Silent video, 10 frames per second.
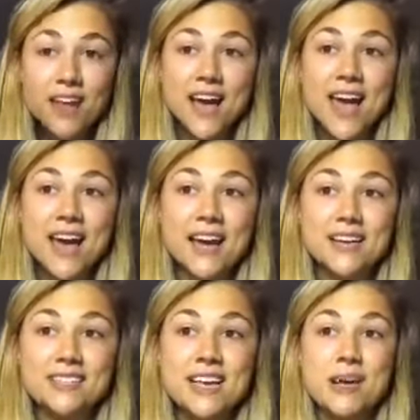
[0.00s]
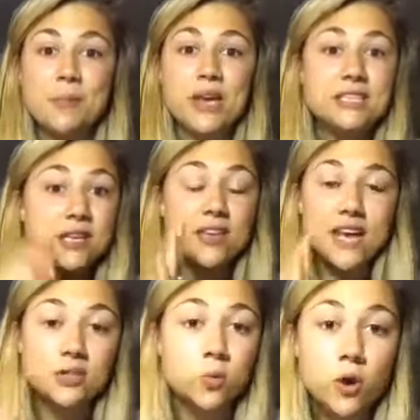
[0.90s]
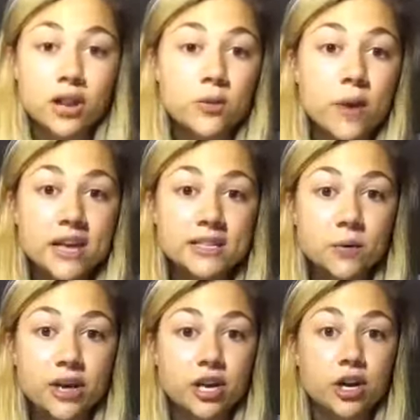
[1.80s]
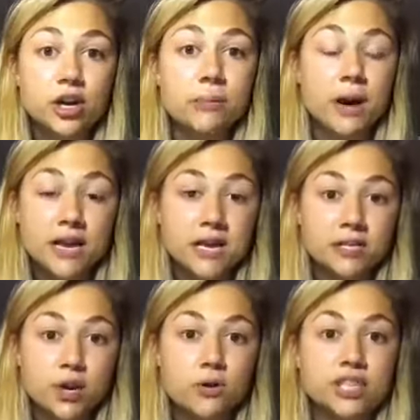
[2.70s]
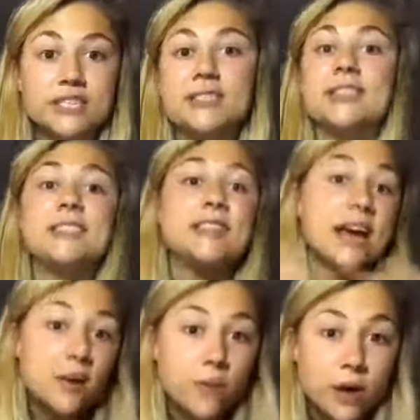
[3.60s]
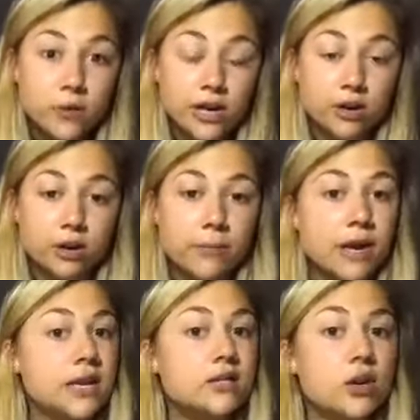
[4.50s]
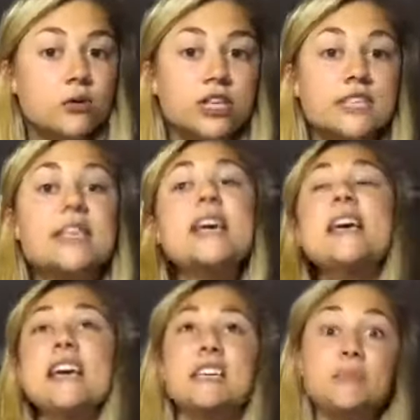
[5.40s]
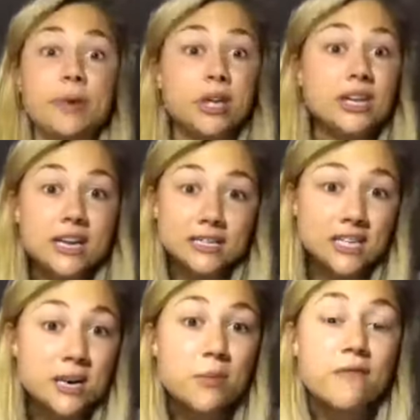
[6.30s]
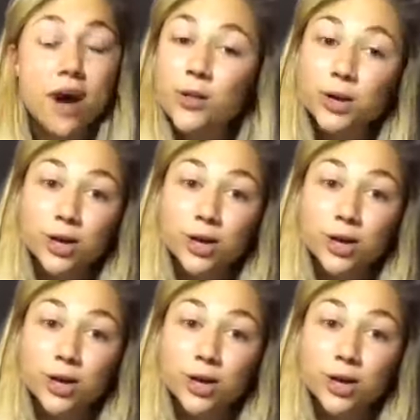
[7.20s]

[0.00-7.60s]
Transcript: And basically that's one of the ways that we can earn money as coaches. The second way we can earn money as coaches is building a team of other